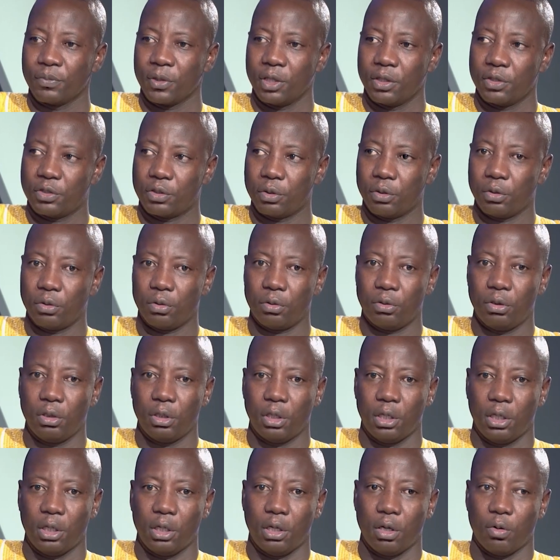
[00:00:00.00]
So
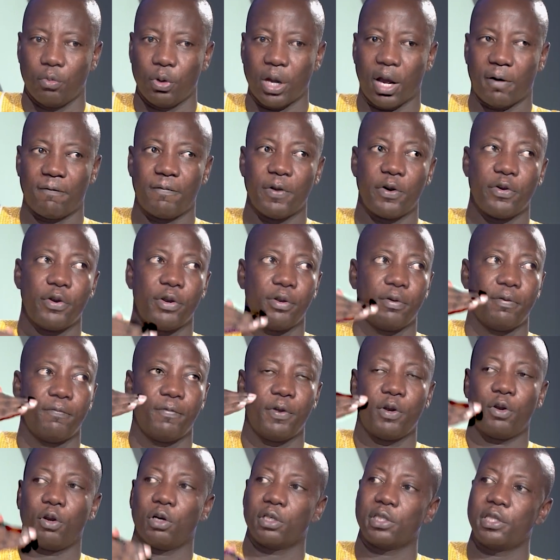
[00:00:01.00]
we have
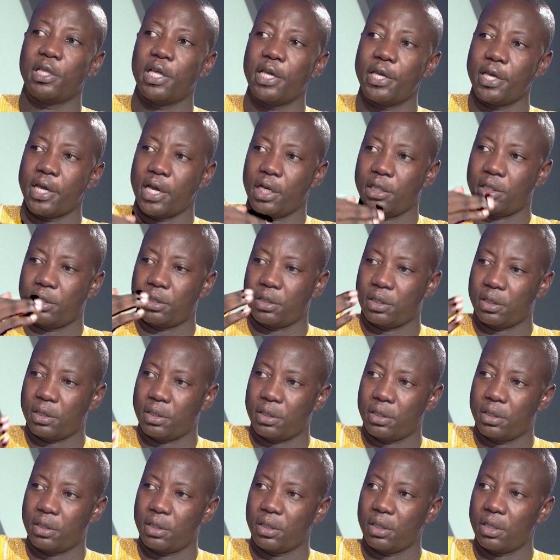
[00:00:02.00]
various
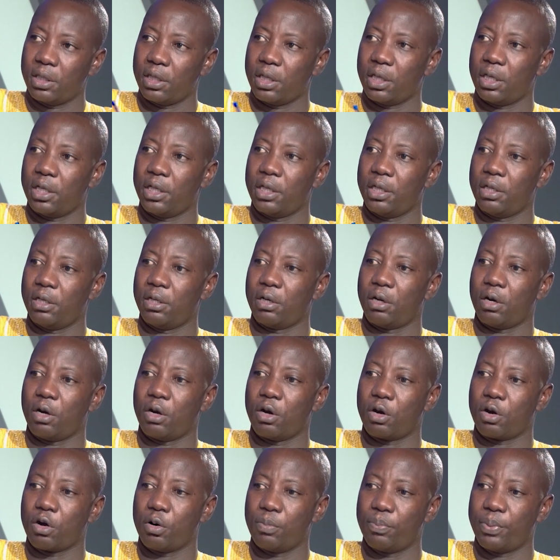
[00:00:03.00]
layers,
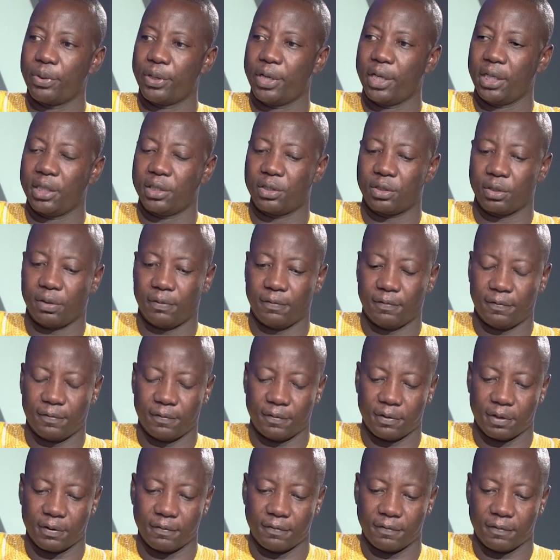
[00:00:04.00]
or components
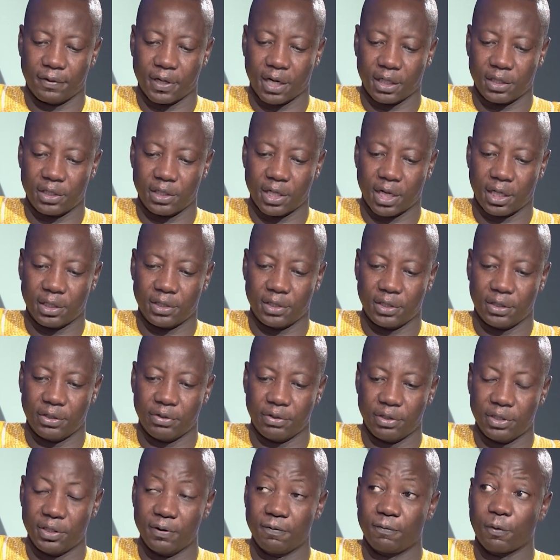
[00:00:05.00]
of national
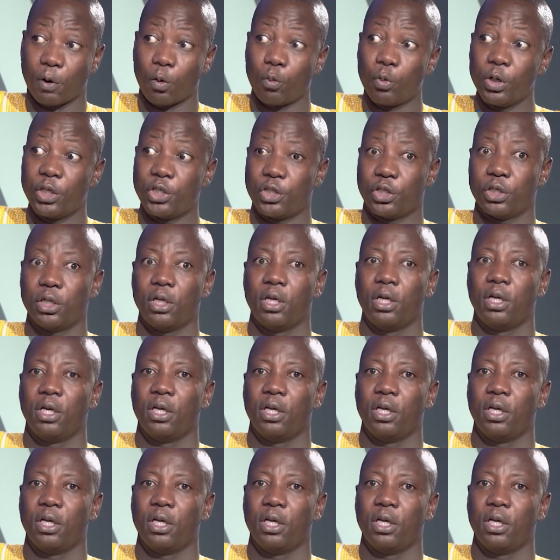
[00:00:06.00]
security for which